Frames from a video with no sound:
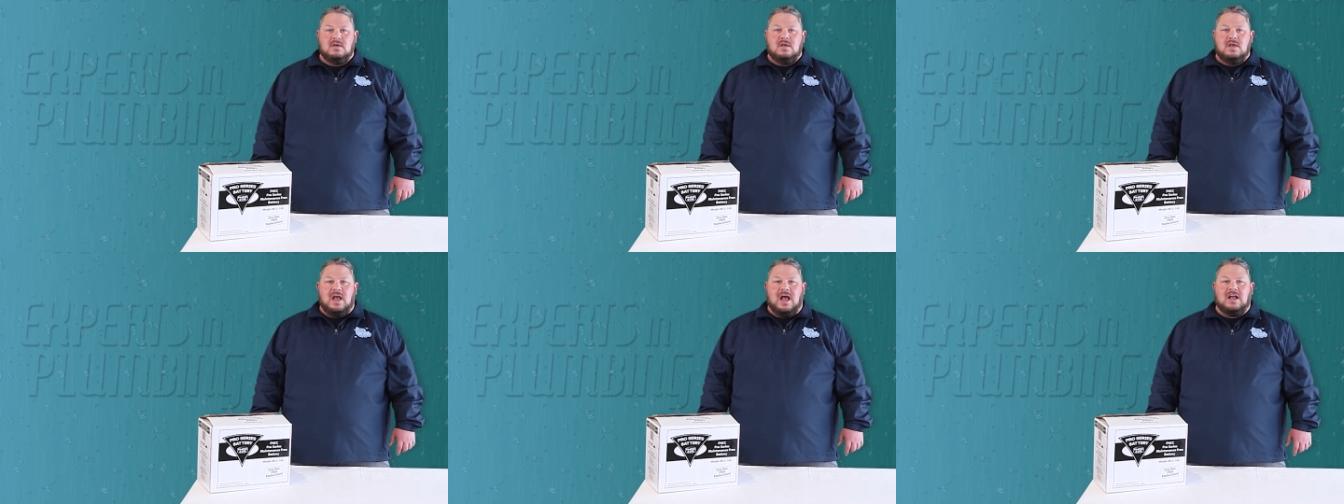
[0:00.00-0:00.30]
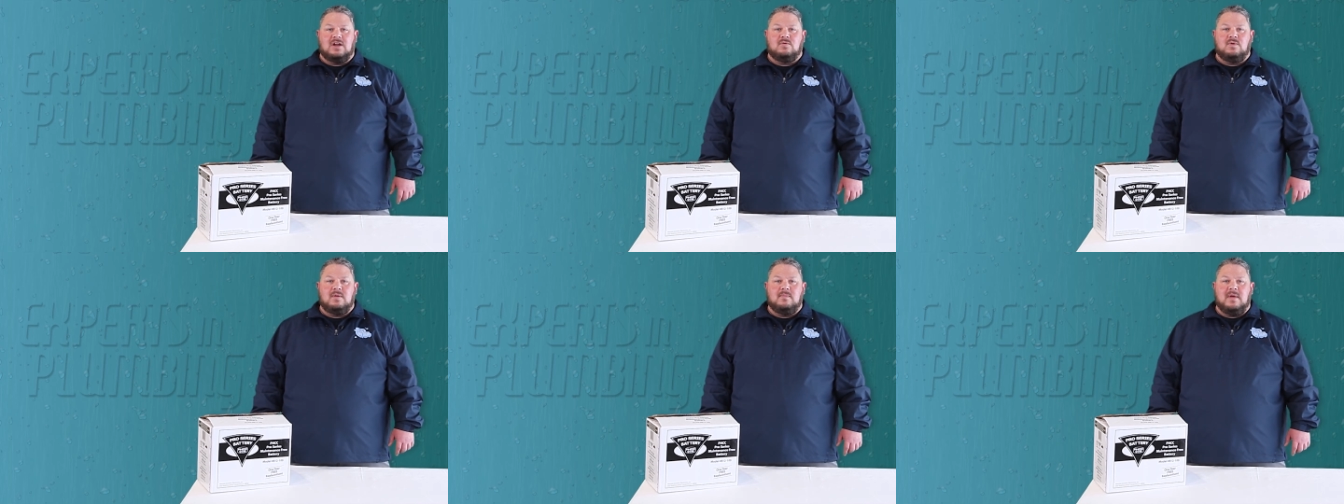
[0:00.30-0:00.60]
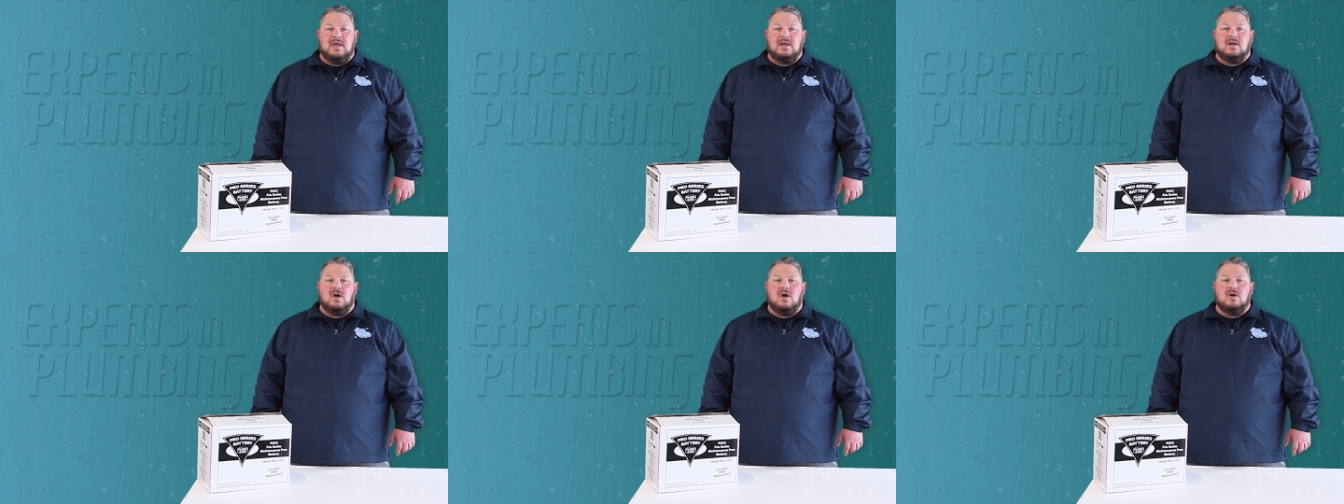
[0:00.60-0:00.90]
How do we
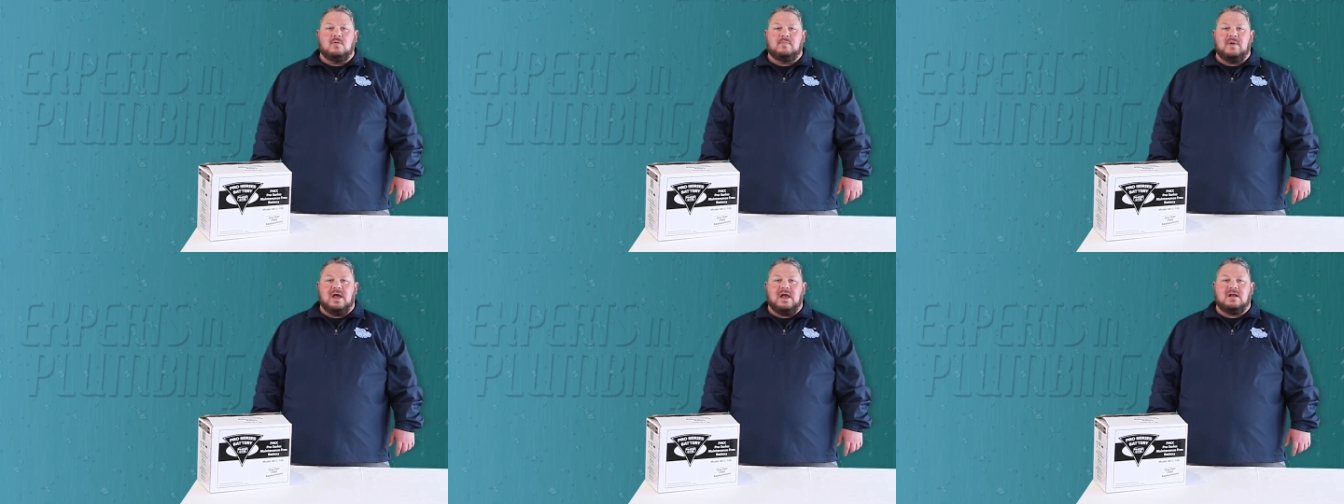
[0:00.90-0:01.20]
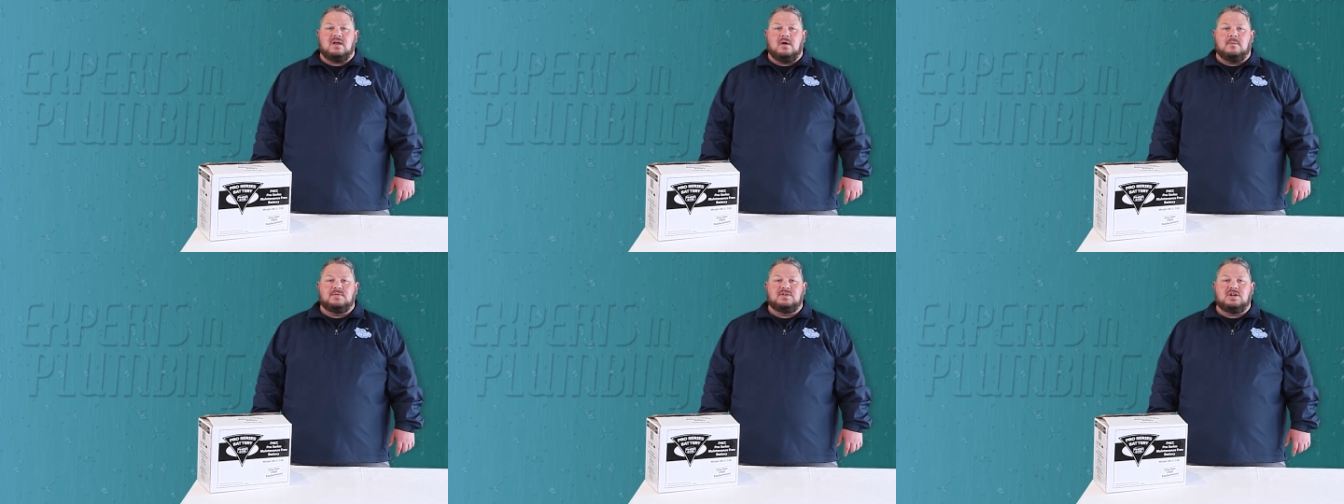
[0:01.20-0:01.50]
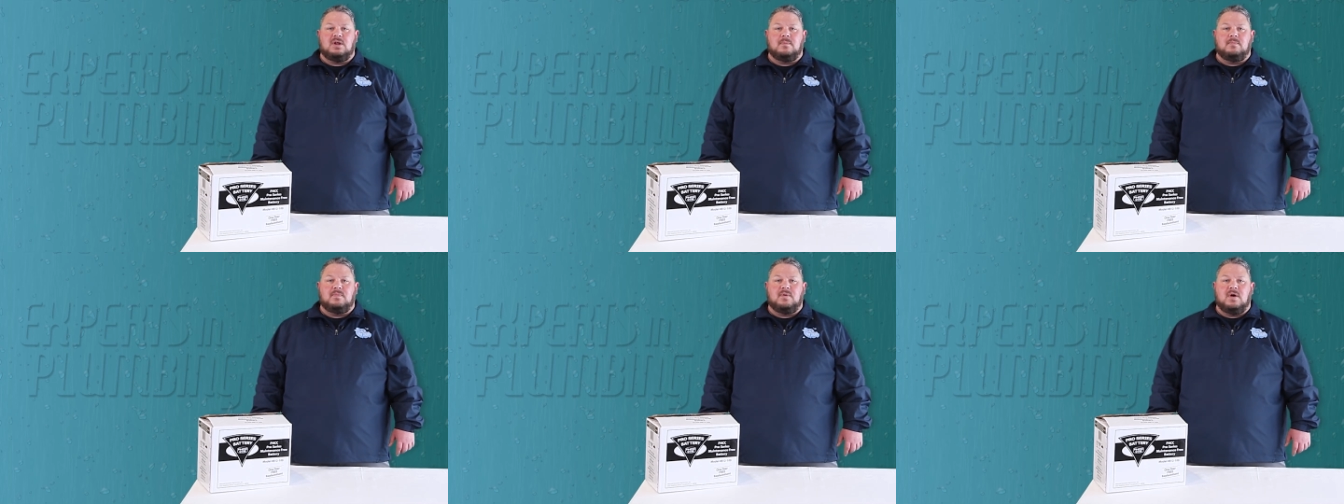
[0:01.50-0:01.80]
make our backup
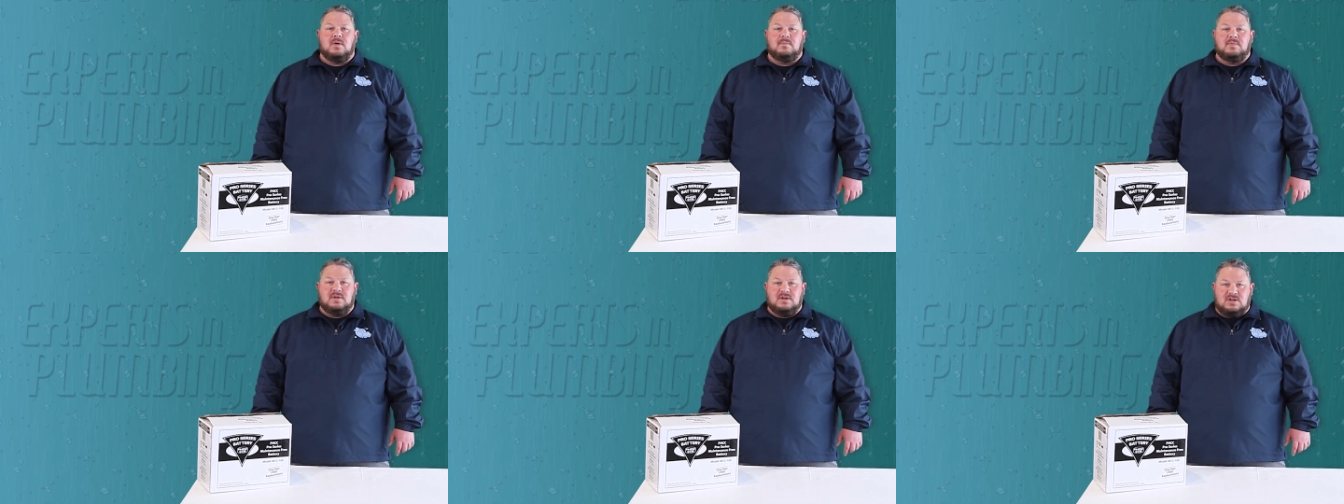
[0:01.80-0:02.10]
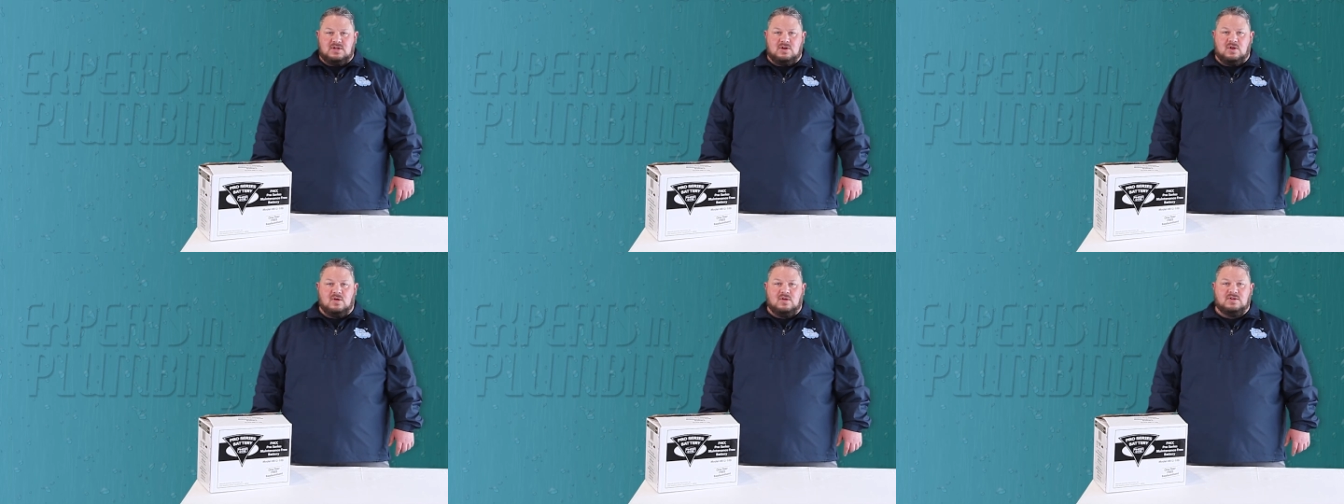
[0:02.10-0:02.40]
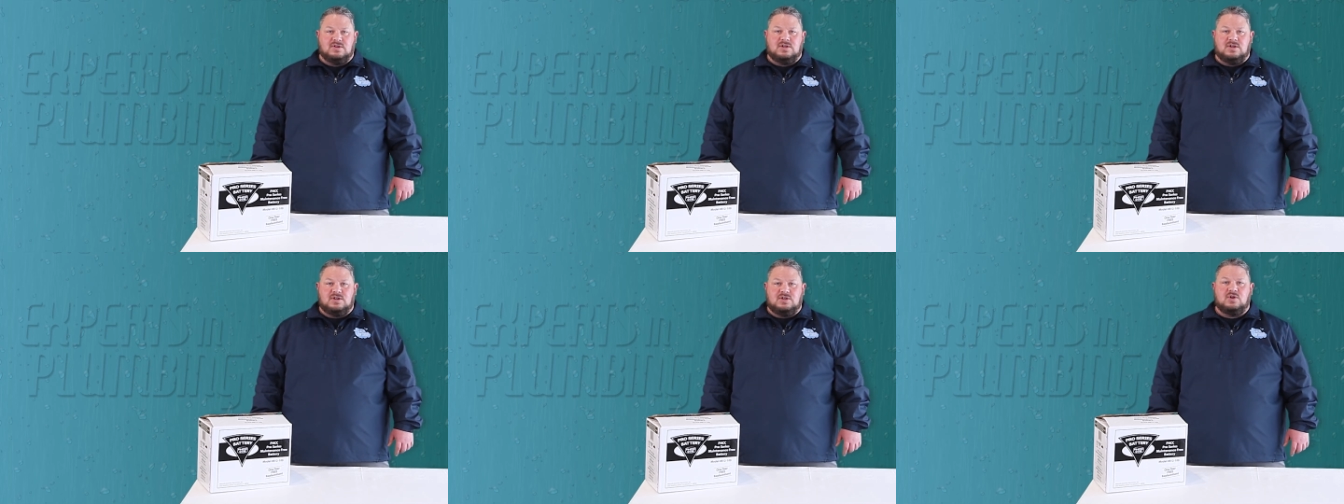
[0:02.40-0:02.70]
sump pump
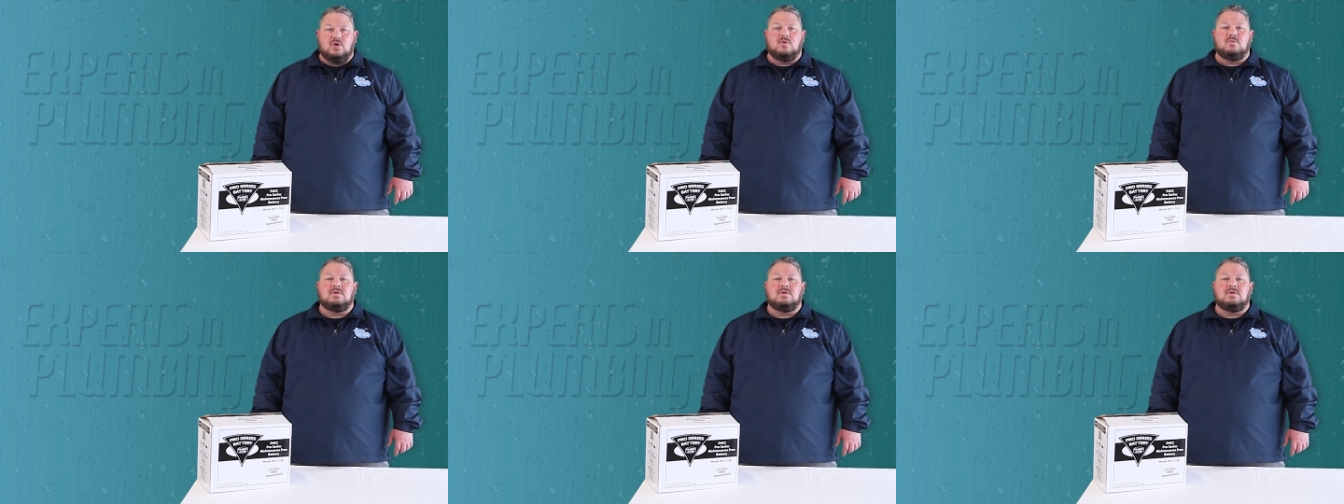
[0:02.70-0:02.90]
installs so